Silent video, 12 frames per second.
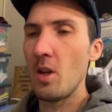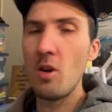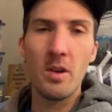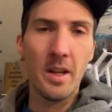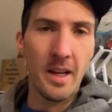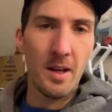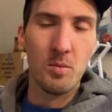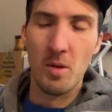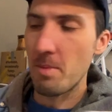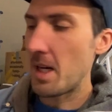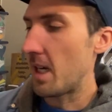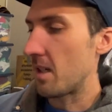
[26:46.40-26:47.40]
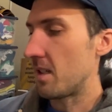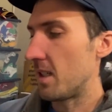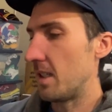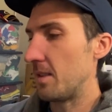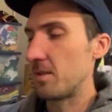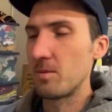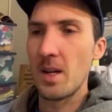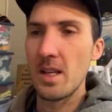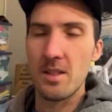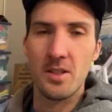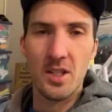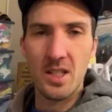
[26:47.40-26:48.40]
Okay, and we're back.
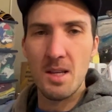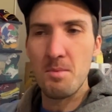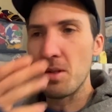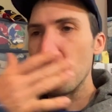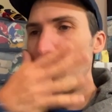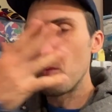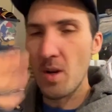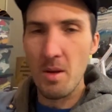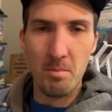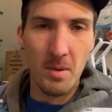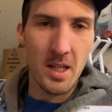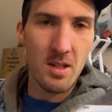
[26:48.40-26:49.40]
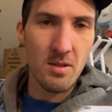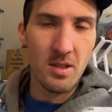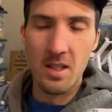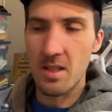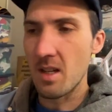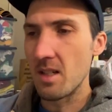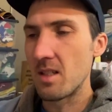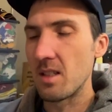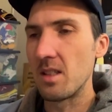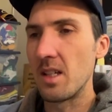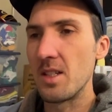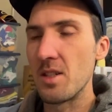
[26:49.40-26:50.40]
Rather than just keeping wiping my nose
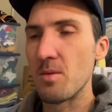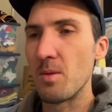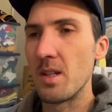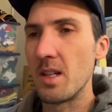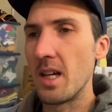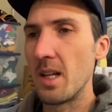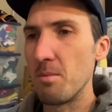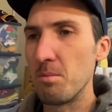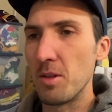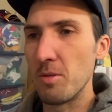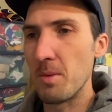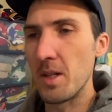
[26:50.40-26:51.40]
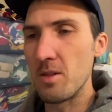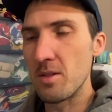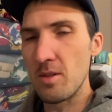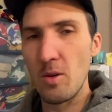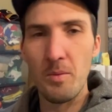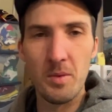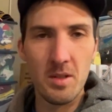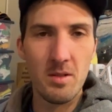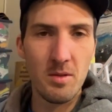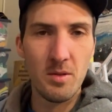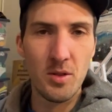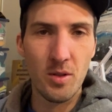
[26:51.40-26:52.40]
disgustingly, I just went ahead and blew up my nose. So hopefully you
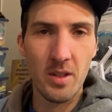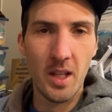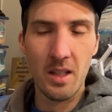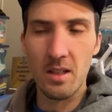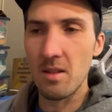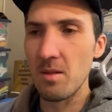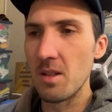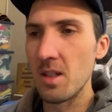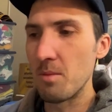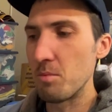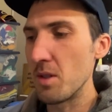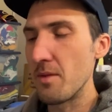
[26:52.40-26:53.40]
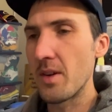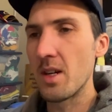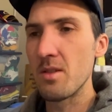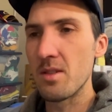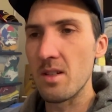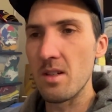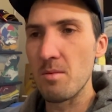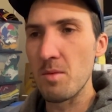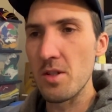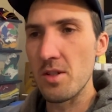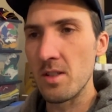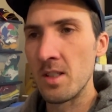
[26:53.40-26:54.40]
enjoyed that little brief Aerostar
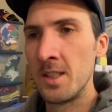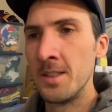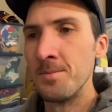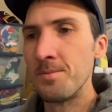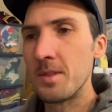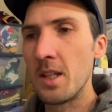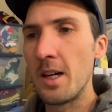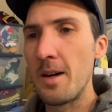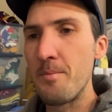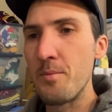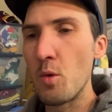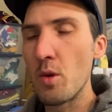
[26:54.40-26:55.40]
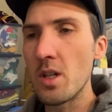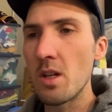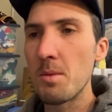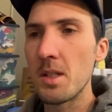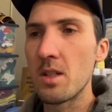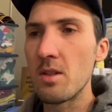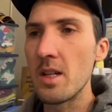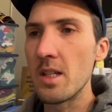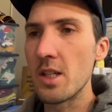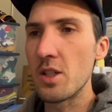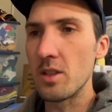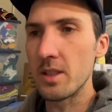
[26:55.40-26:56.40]
commercial. We were talking about the great
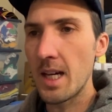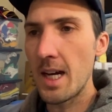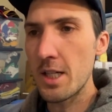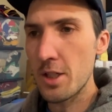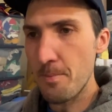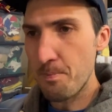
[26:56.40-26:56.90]
digital dash.